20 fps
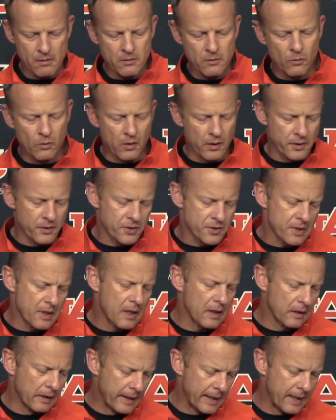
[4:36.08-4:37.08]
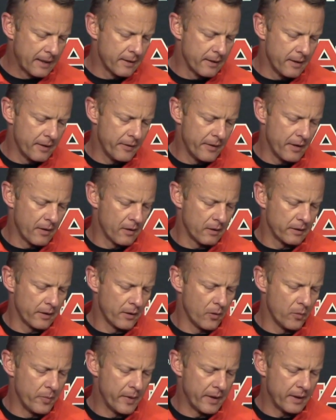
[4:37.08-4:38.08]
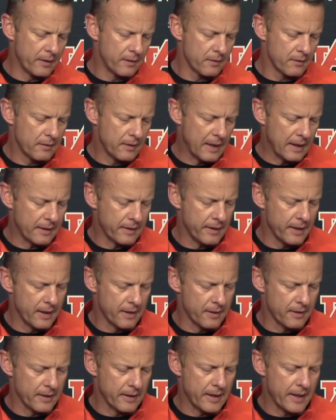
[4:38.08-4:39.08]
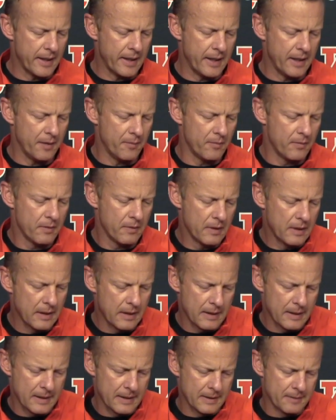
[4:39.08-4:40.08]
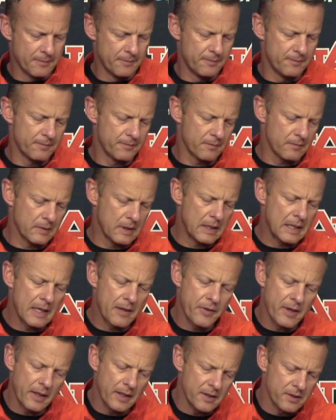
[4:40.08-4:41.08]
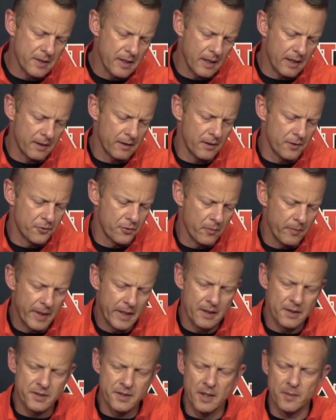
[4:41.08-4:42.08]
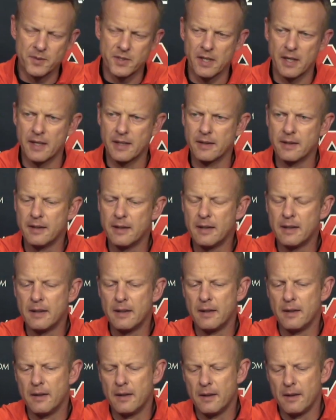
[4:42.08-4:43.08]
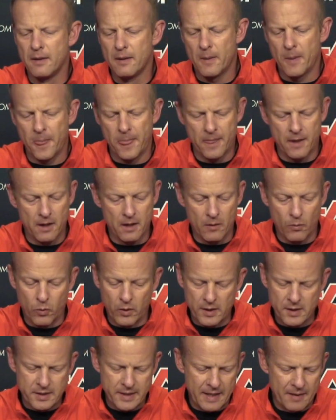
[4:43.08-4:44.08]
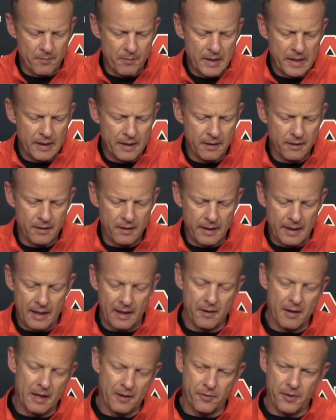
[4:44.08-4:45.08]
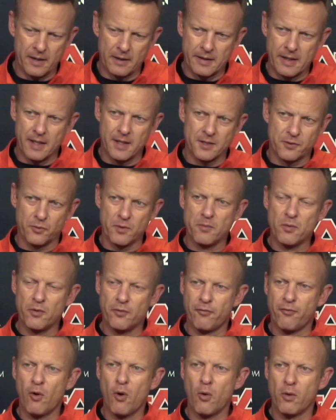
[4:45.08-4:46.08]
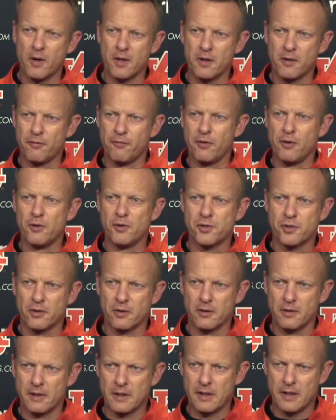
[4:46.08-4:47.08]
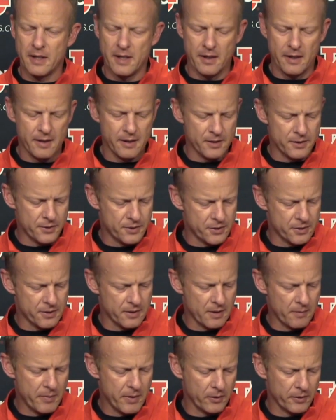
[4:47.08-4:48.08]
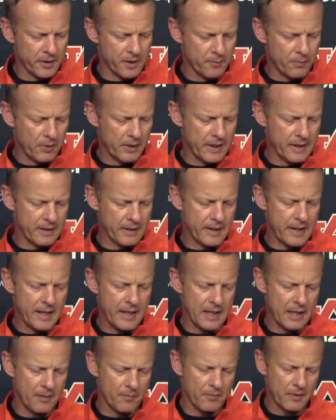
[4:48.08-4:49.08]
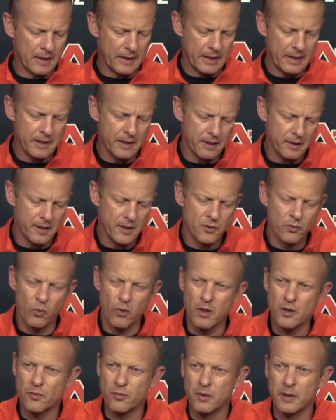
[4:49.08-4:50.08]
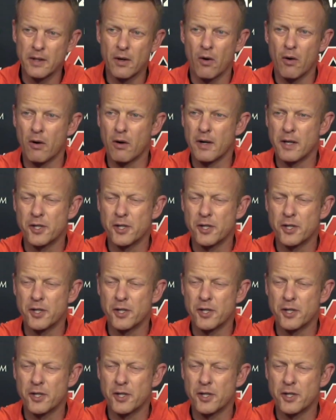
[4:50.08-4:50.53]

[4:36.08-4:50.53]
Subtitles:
Well, you saw Landon in there a little bit at the end of the game. I think he's got a tremendous upside. What does that mean? And I think that as we move forward in the future and his ability to play the game, like he's worked really hard.